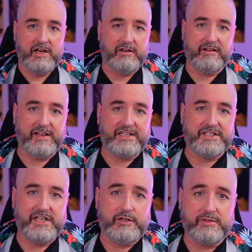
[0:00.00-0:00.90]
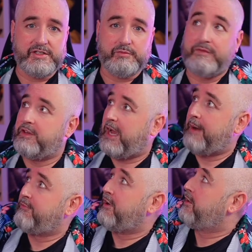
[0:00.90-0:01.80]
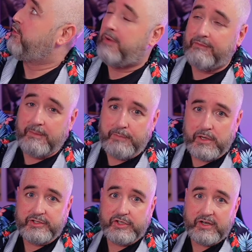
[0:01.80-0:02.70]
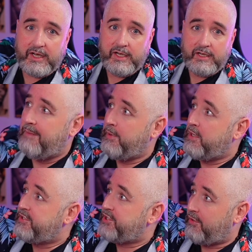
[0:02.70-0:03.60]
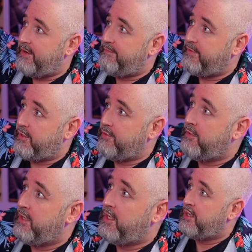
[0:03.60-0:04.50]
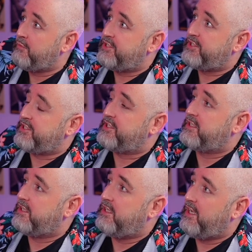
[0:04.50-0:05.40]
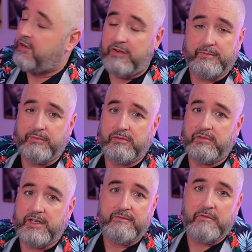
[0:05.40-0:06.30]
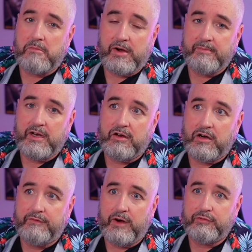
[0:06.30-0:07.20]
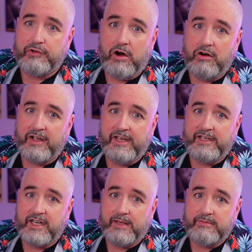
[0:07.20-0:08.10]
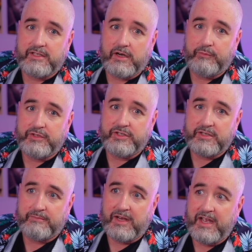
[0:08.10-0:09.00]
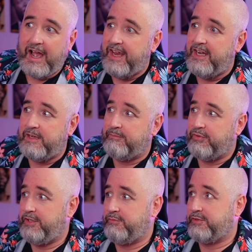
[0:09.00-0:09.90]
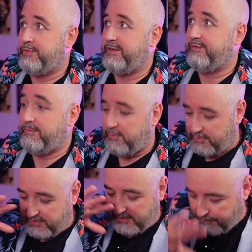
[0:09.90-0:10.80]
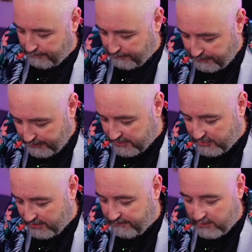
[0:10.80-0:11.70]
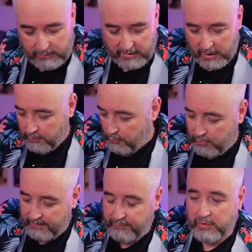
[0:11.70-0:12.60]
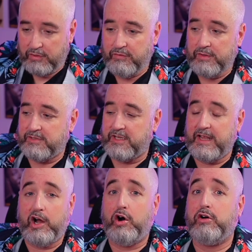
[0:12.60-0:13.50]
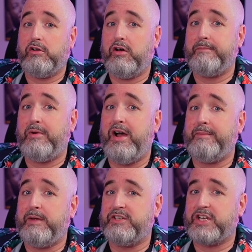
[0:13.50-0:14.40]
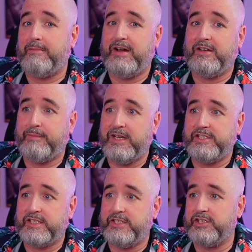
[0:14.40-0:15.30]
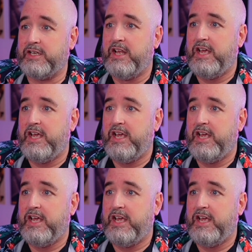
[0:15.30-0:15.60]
Like that sequence with the camera angle above the bird's eye, the bird's eye view was just incredible and it reminded me a lot of old arcade games that I would used to play. Alien Breed was one of them, which was the bird's eye view walking through the rooms and that Hotline Miami which come out on the PlayStation.